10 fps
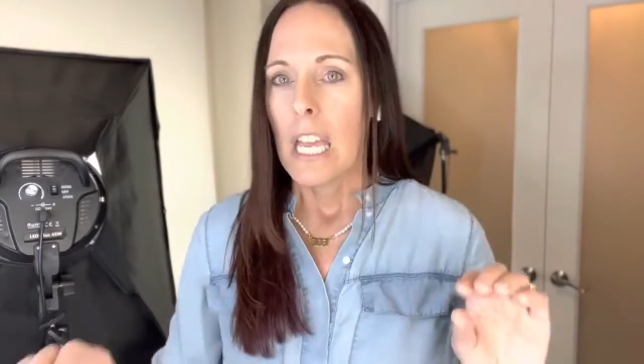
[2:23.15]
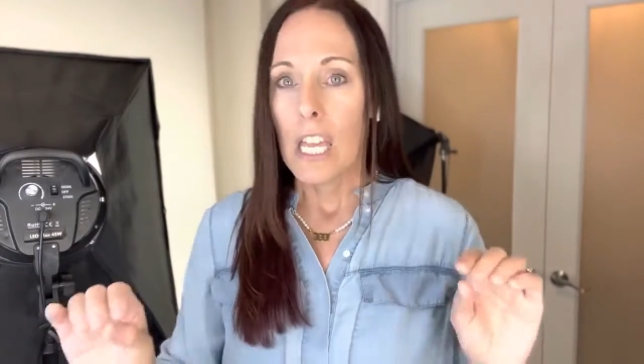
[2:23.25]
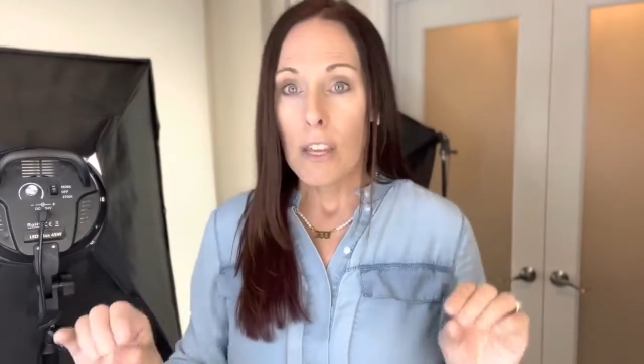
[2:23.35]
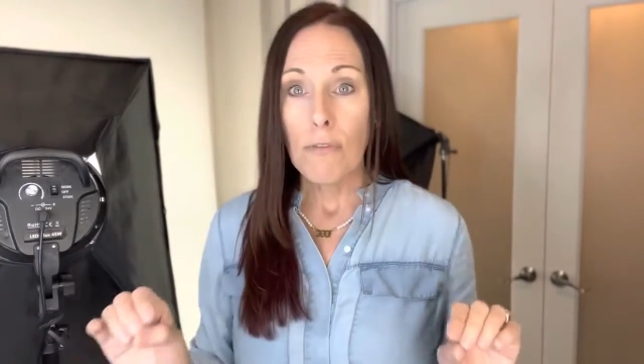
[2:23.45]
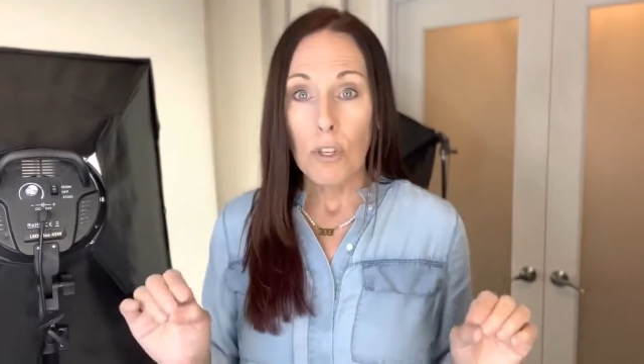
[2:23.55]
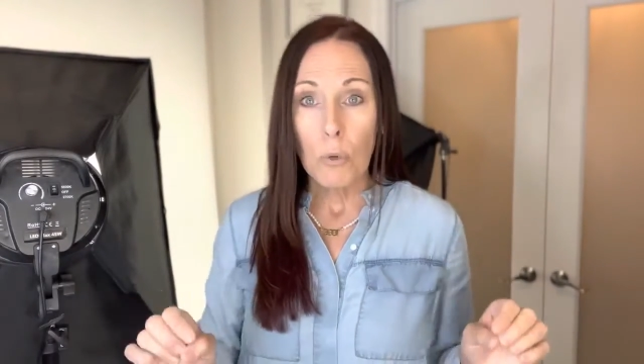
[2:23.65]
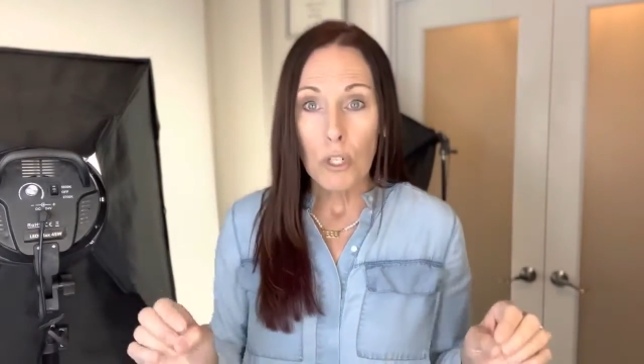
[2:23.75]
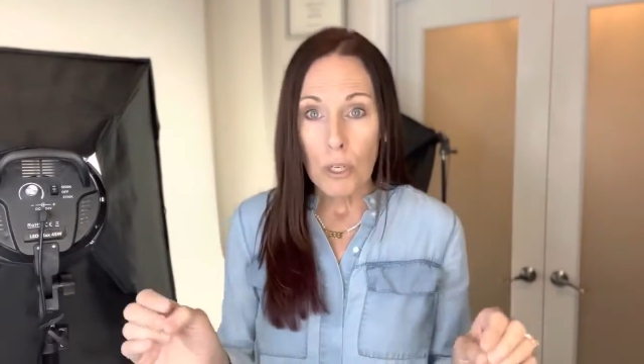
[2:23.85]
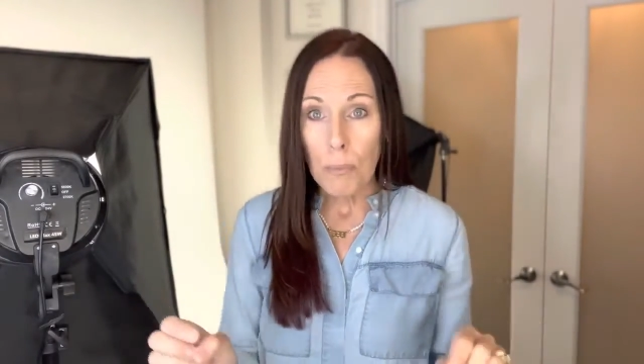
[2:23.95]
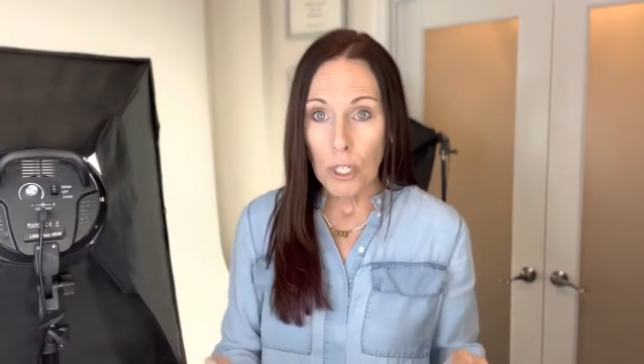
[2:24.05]
If you
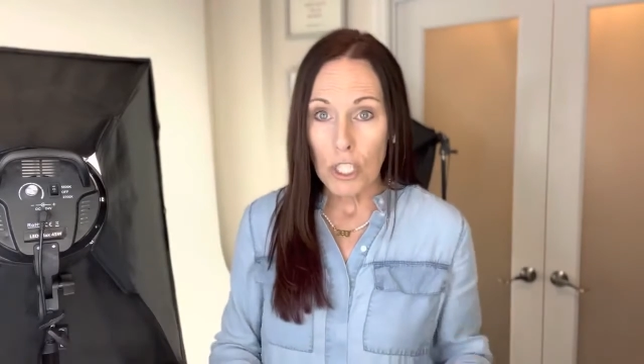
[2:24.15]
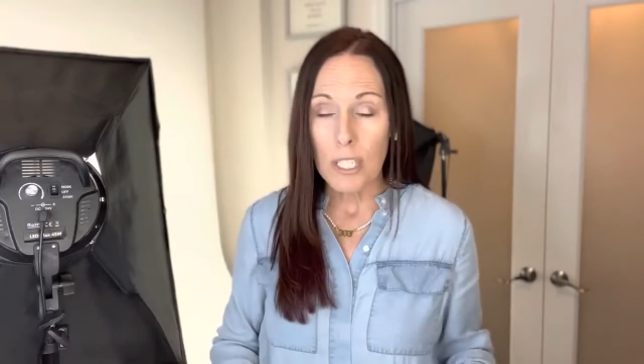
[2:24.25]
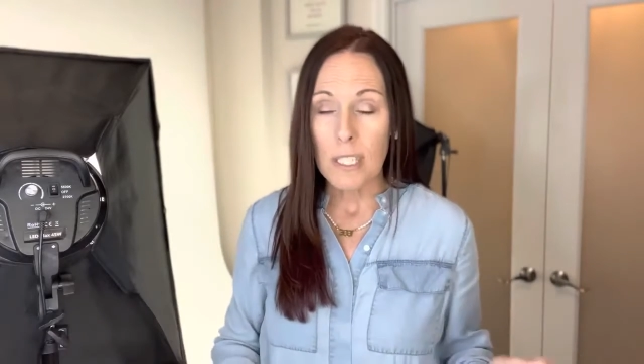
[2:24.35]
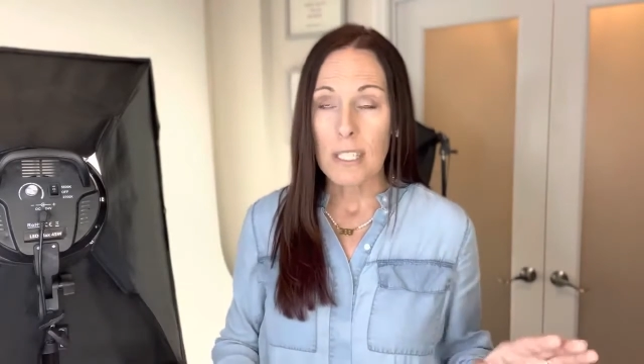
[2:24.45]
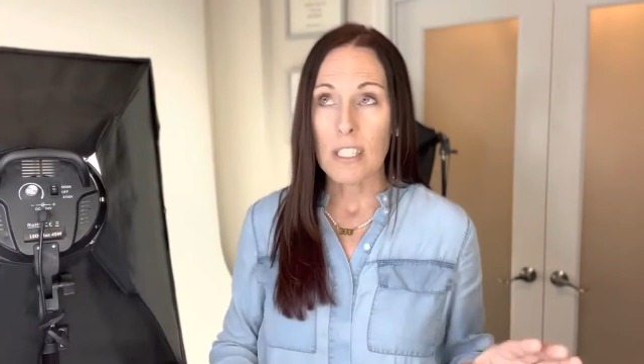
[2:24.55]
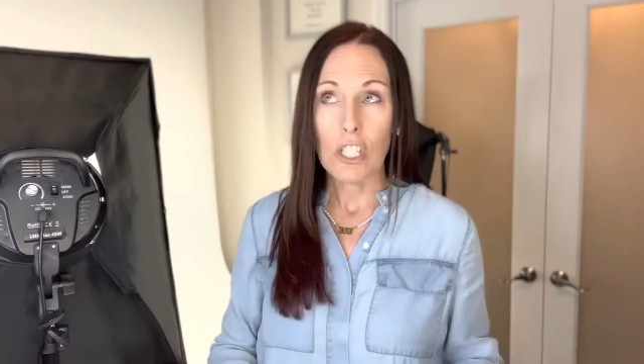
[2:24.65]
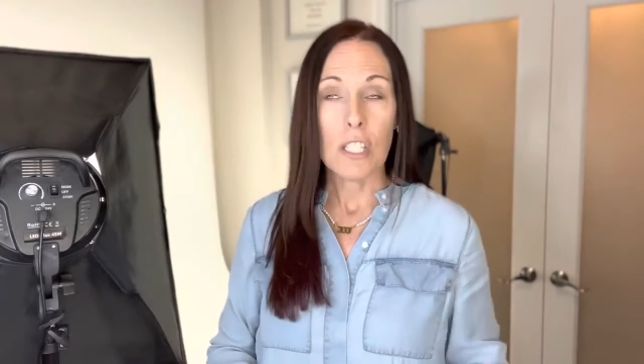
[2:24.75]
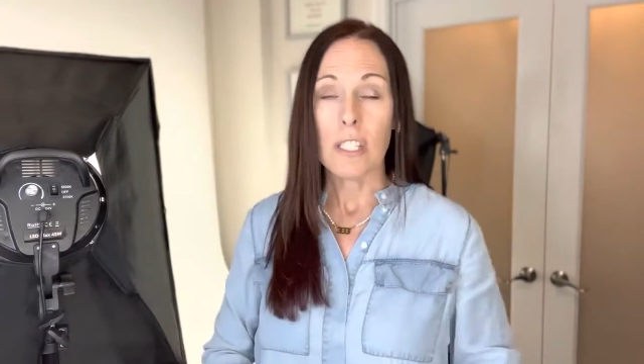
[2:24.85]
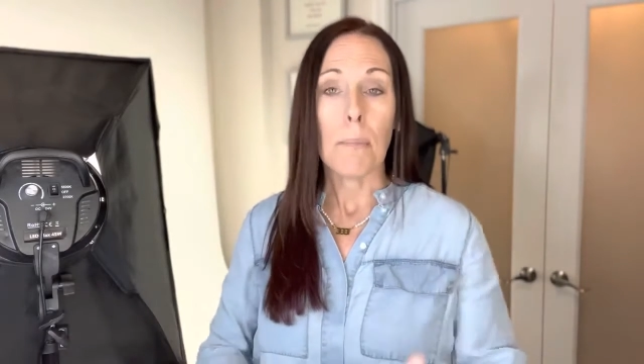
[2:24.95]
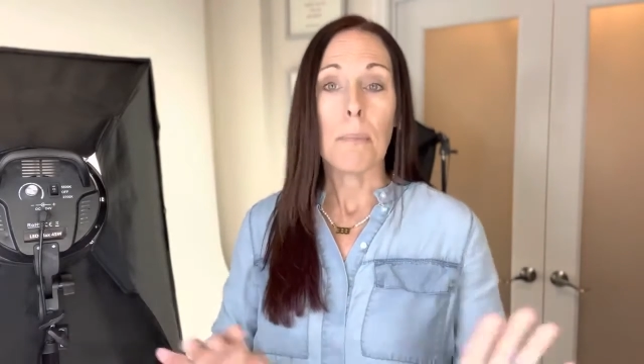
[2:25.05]
were to purchase
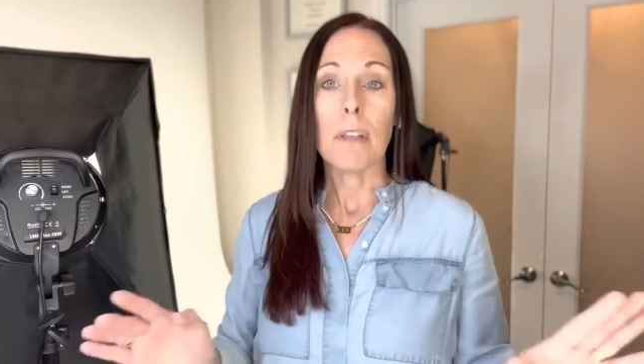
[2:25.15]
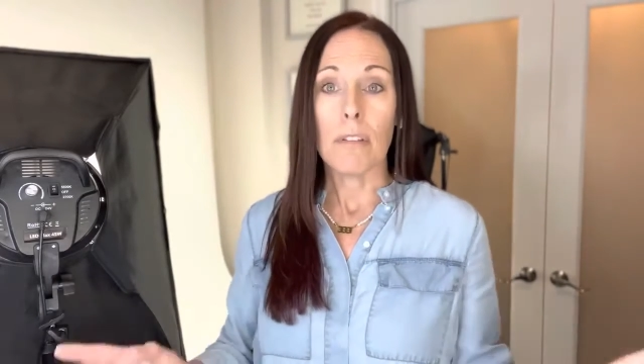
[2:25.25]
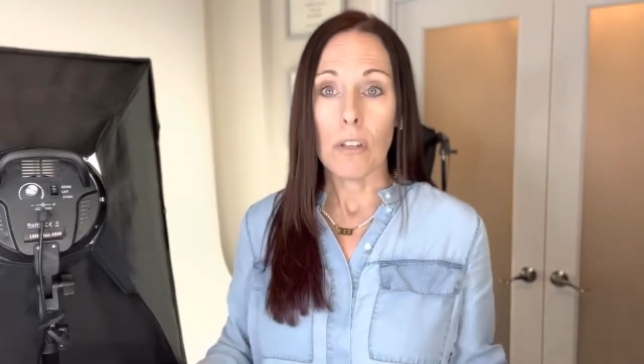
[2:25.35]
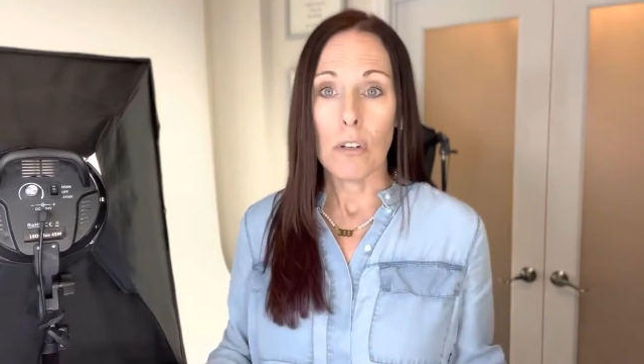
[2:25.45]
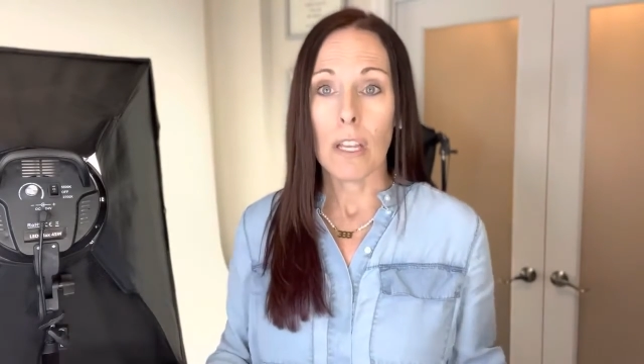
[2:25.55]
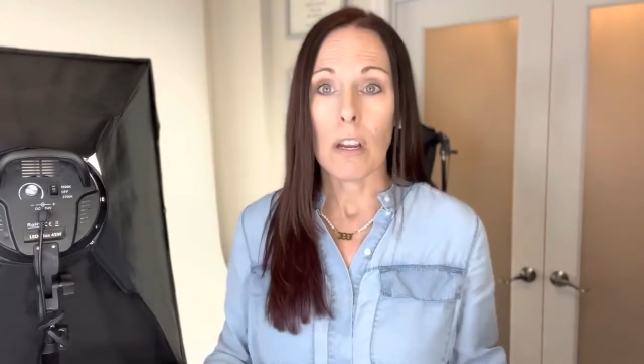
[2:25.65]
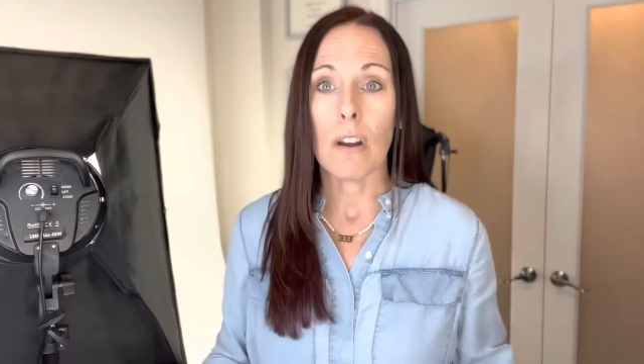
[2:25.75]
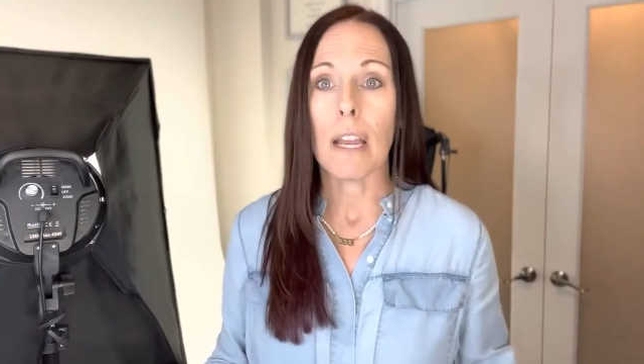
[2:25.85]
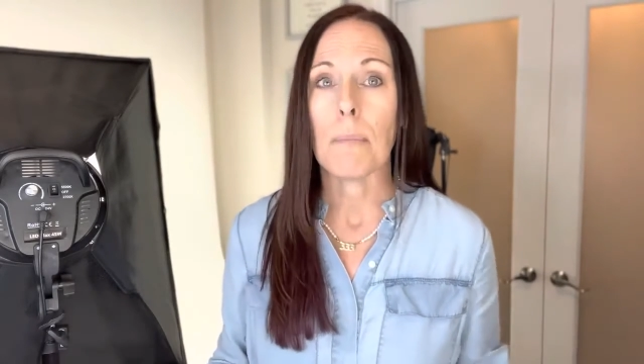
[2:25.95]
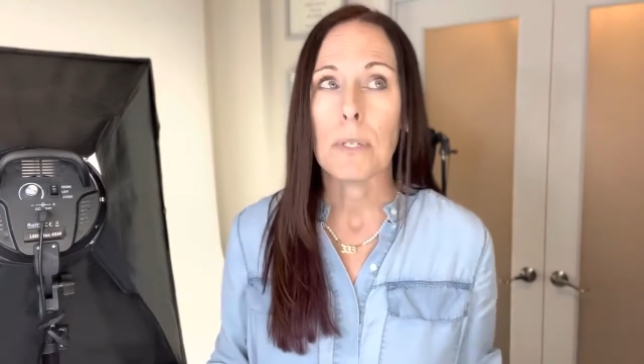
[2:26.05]
just something, you're like, all
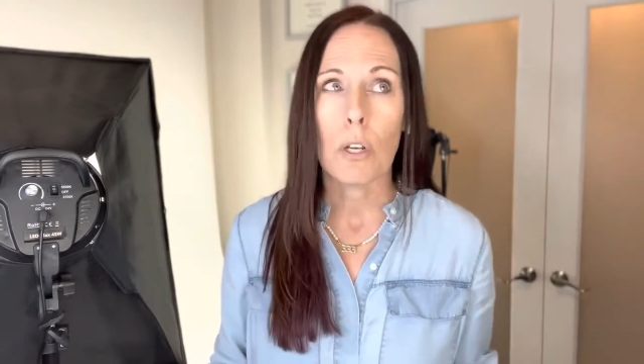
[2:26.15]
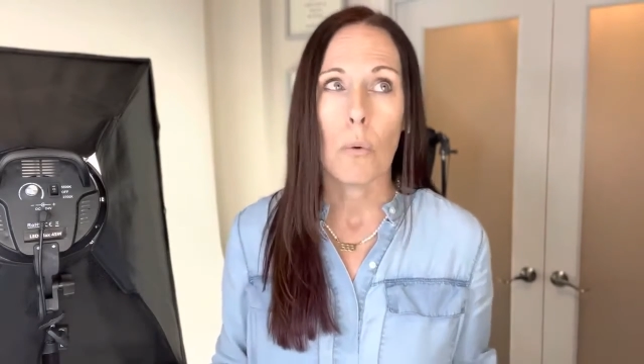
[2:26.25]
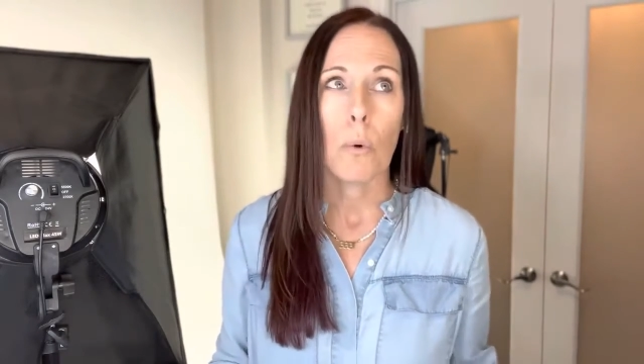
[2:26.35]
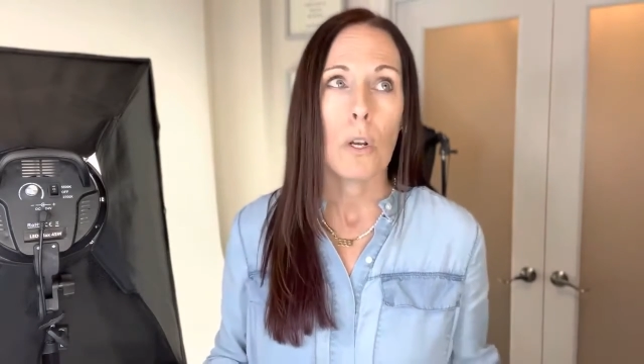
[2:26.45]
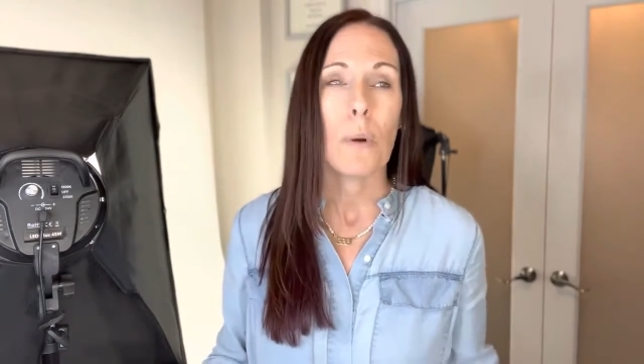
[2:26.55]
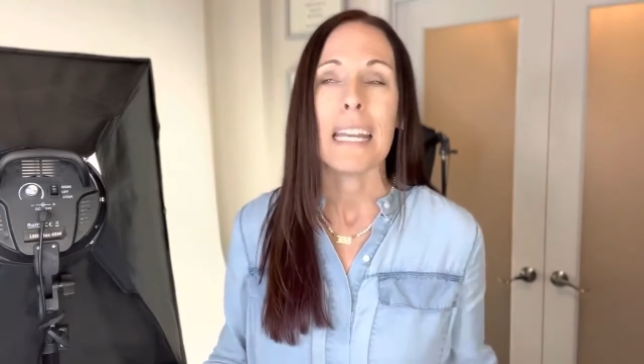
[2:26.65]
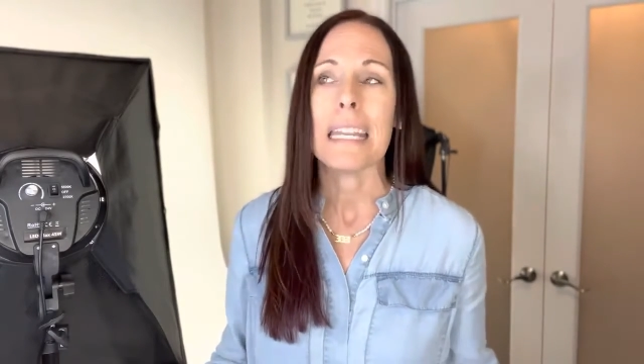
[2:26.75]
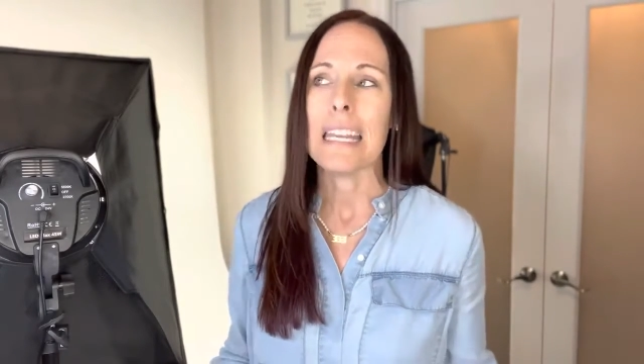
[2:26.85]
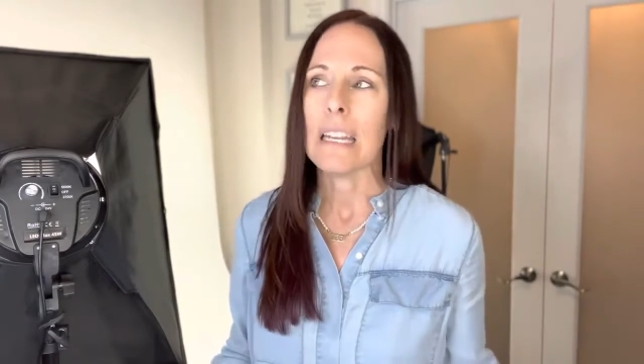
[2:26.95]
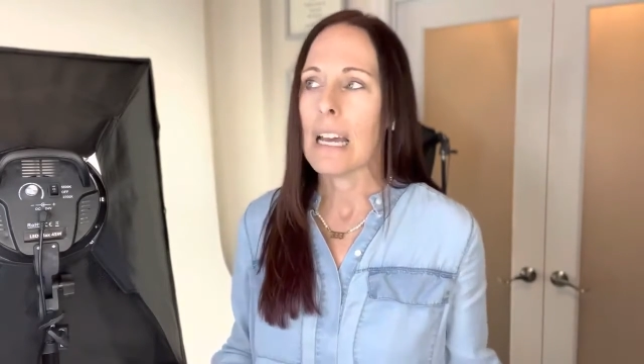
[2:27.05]
right, Michelle, what do I need?